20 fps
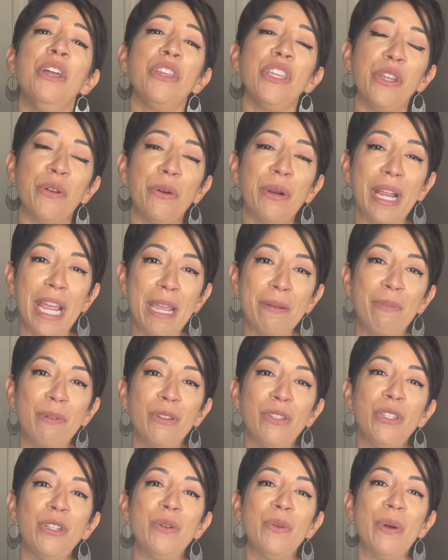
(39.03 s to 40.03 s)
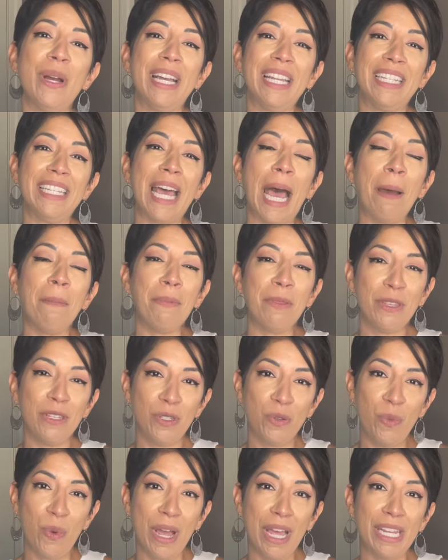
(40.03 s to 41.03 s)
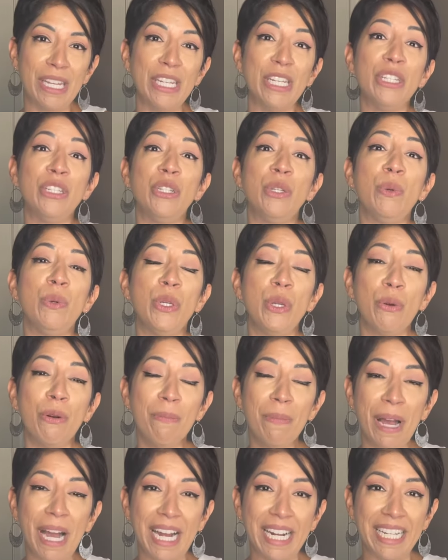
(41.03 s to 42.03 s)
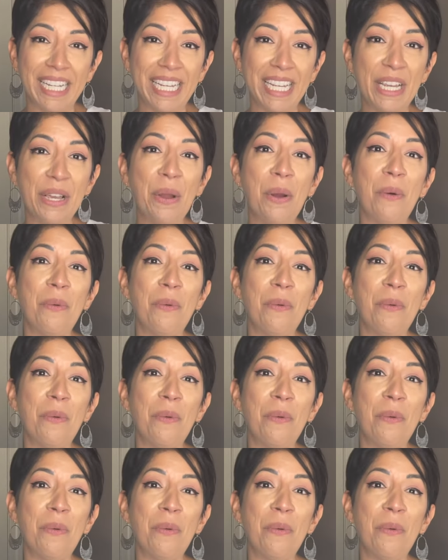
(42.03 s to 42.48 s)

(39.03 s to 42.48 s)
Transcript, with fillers: you're able to adapt this one to your body